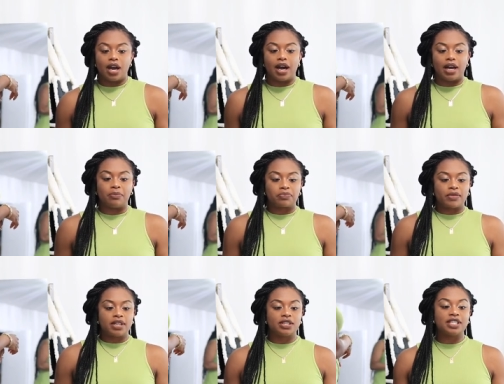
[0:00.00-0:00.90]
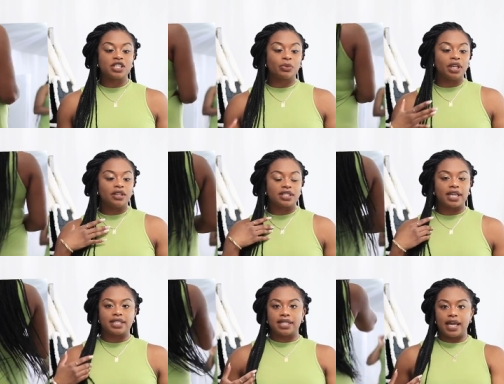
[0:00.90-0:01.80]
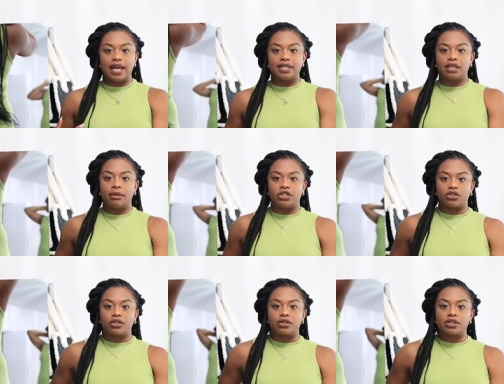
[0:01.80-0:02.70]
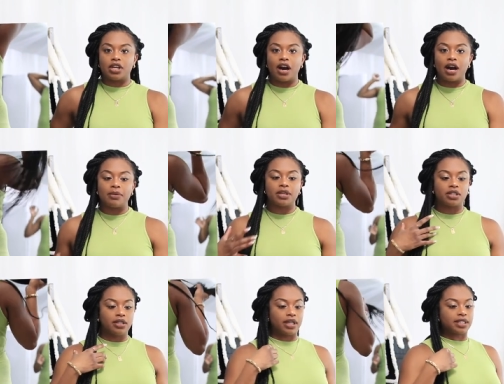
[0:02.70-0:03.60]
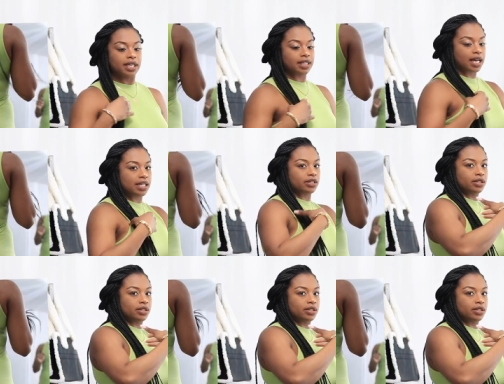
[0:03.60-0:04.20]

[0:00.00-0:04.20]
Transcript: Um, so this is what it looks like. It's an asymmetrical top, so it looks like that.